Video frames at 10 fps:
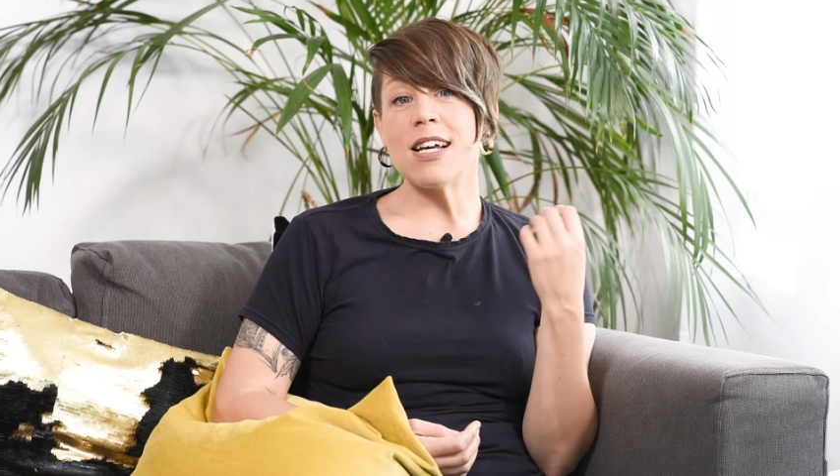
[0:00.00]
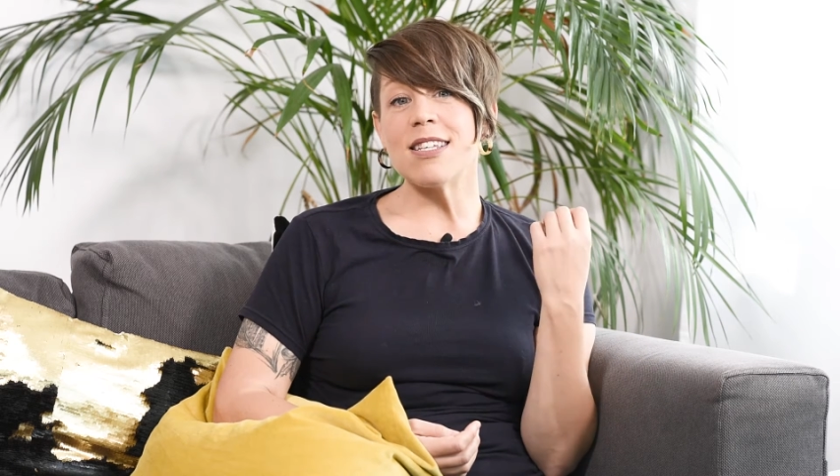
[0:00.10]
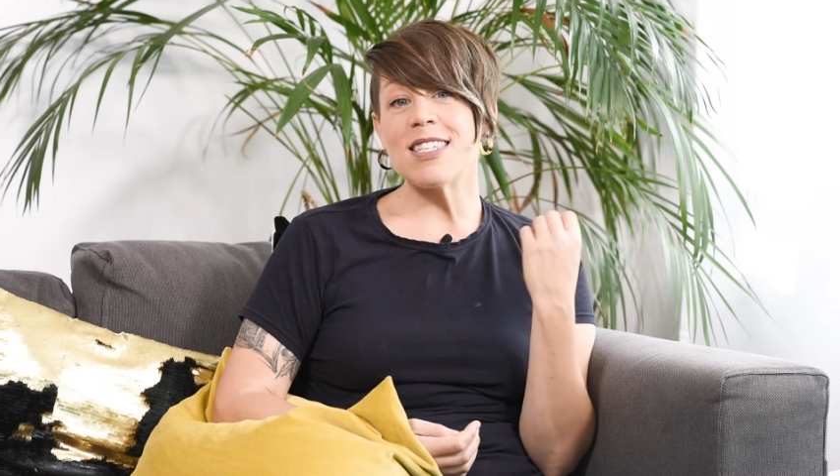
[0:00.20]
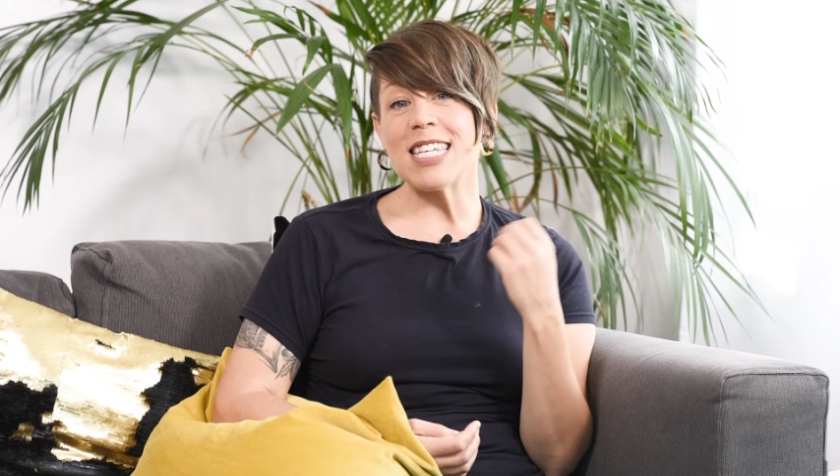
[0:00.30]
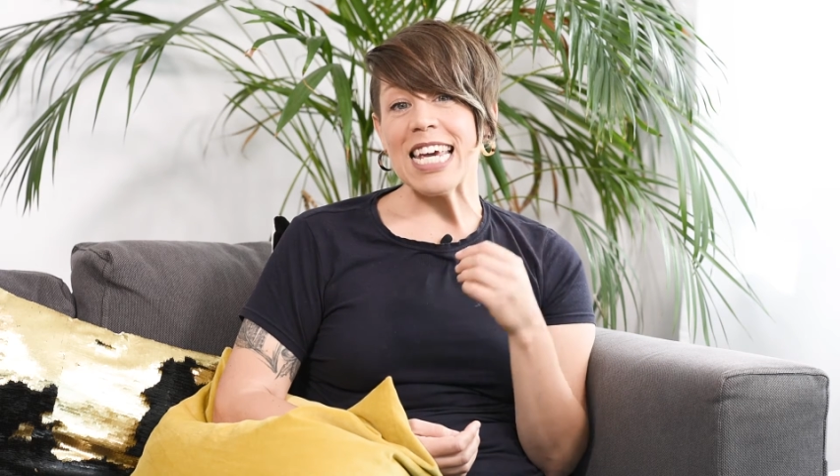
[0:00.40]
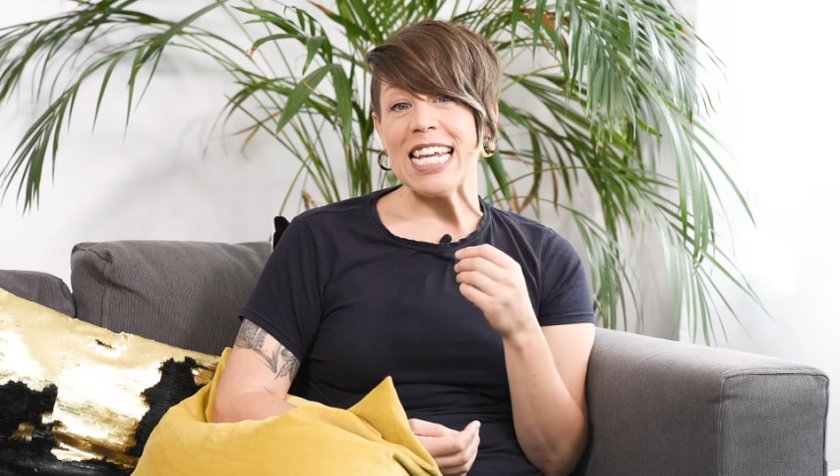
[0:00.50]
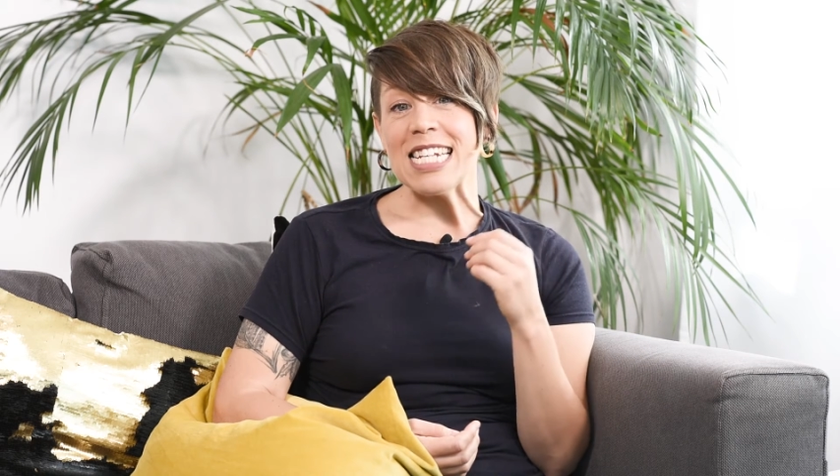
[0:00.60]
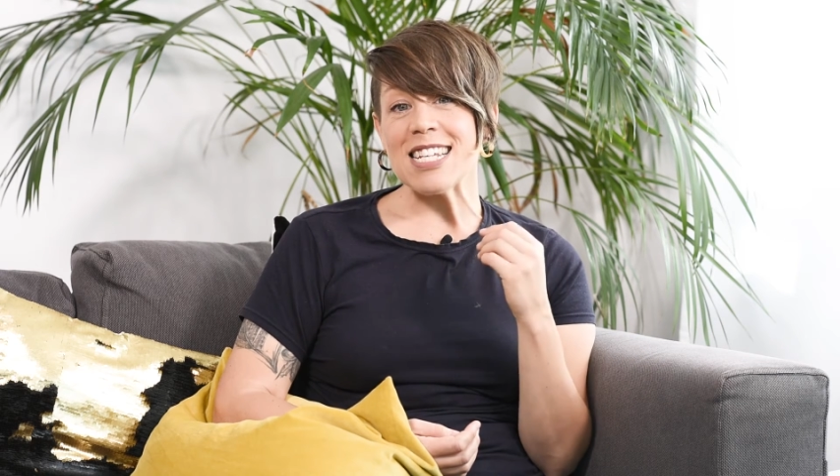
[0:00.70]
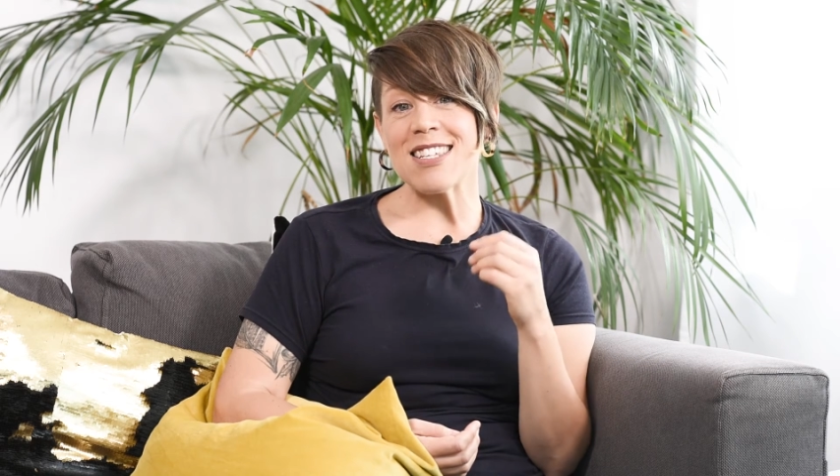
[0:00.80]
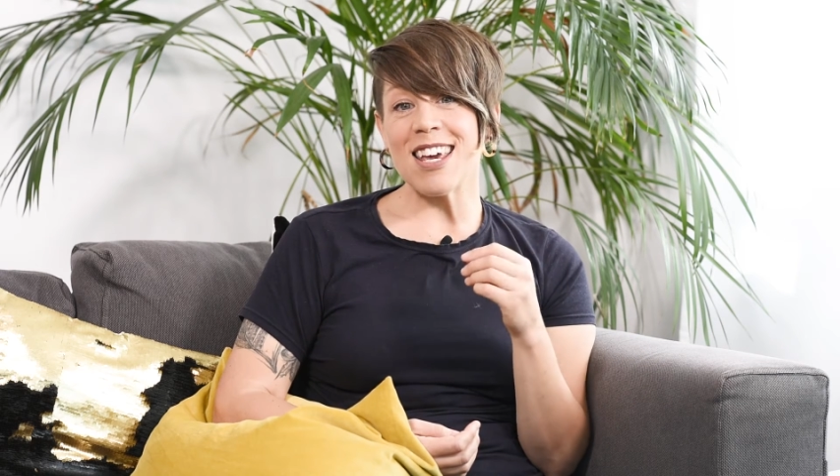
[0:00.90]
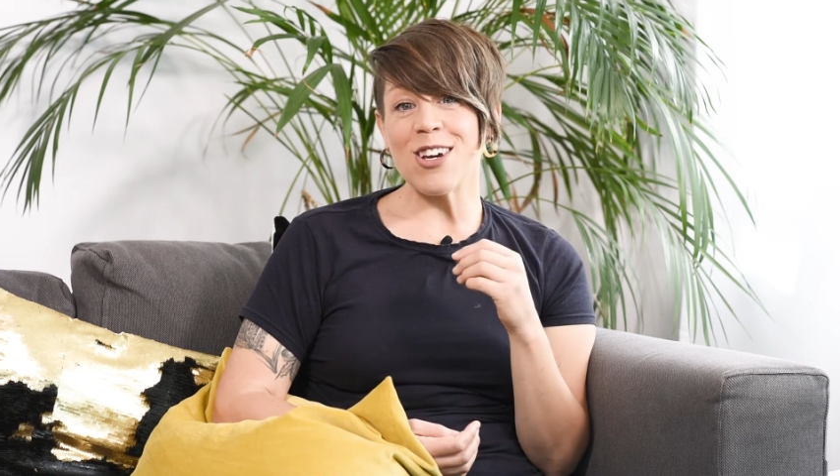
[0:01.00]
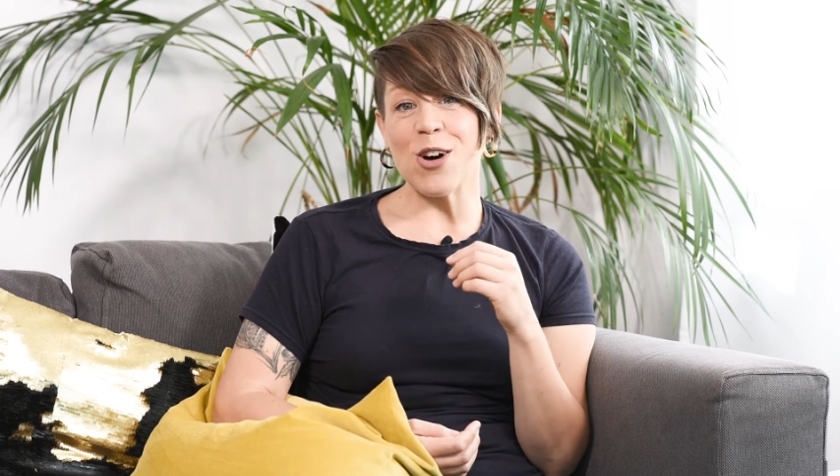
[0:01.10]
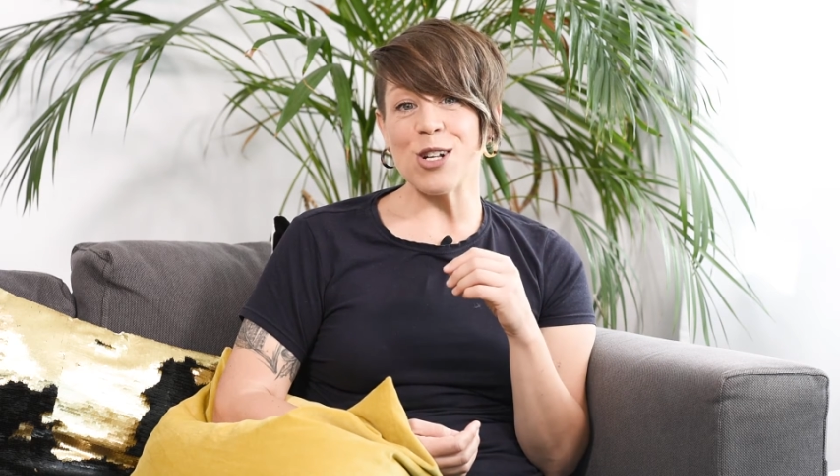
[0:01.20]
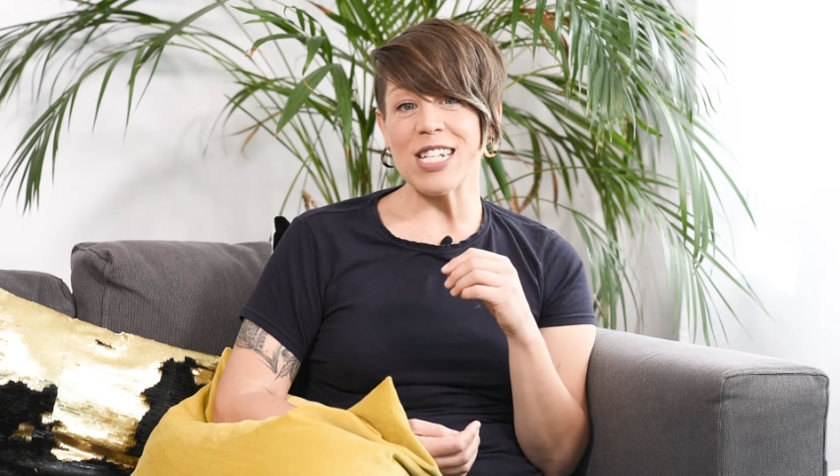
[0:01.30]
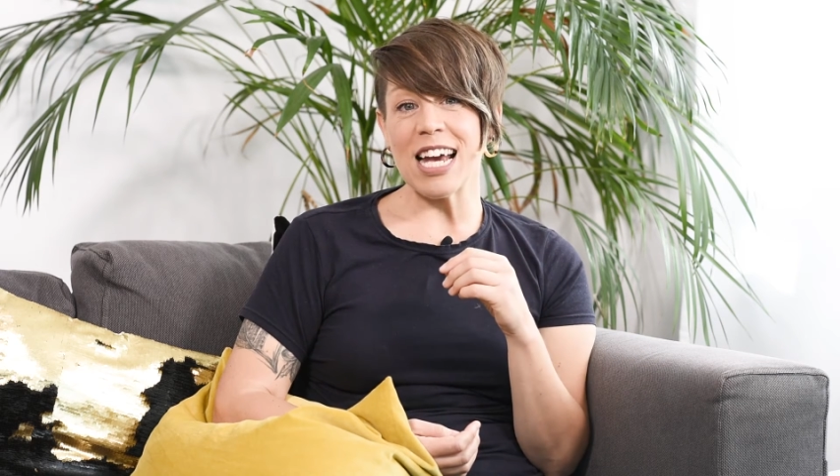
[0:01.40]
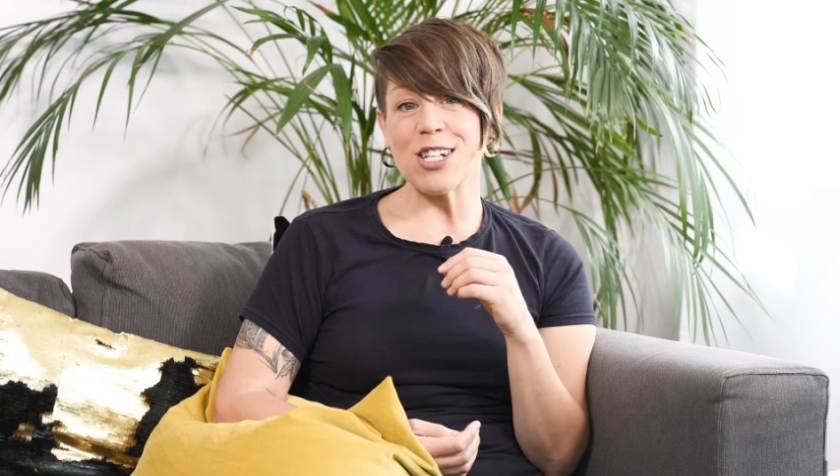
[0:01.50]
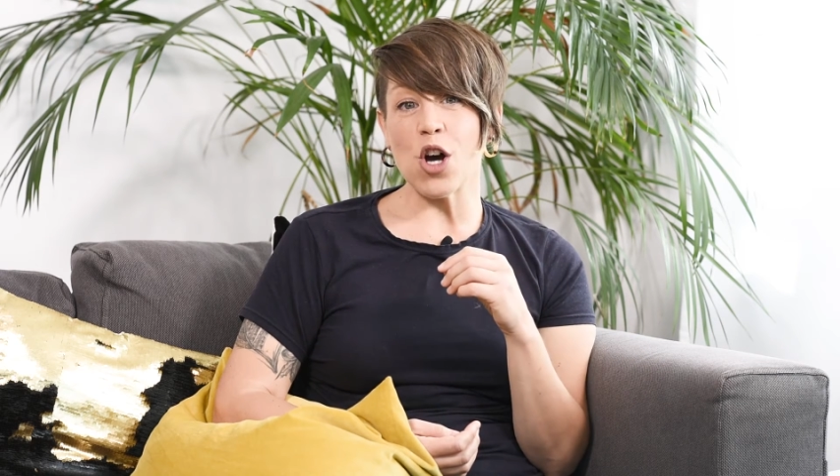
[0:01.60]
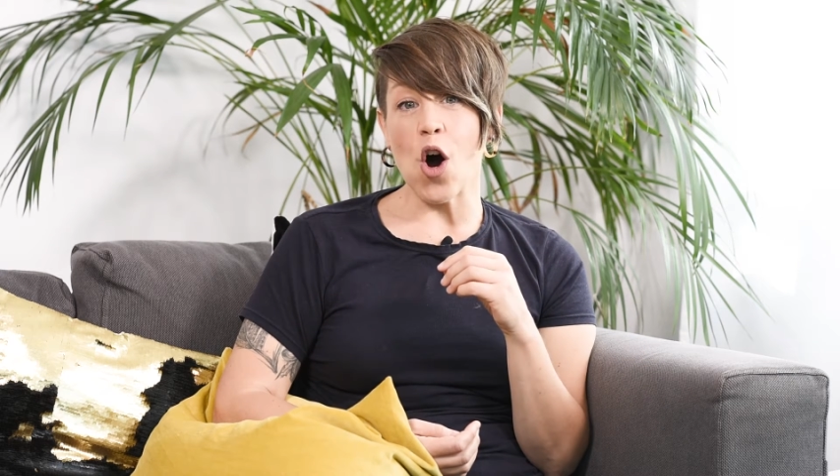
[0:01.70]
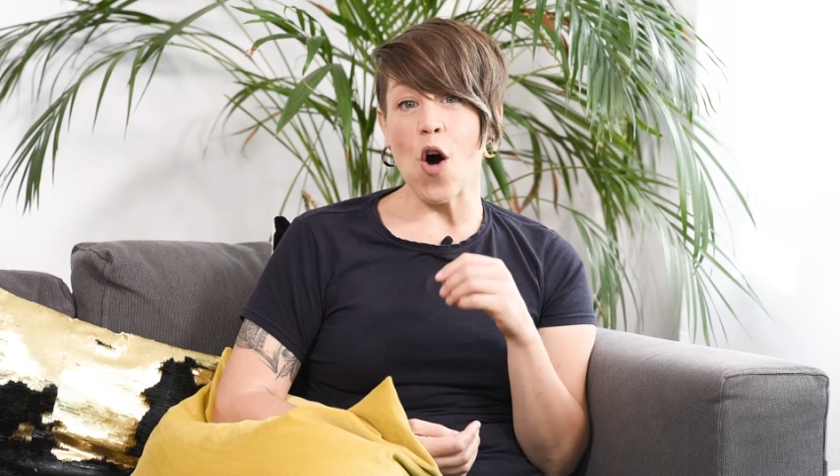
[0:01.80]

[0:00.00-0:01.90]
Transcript: Skin-to-skin contact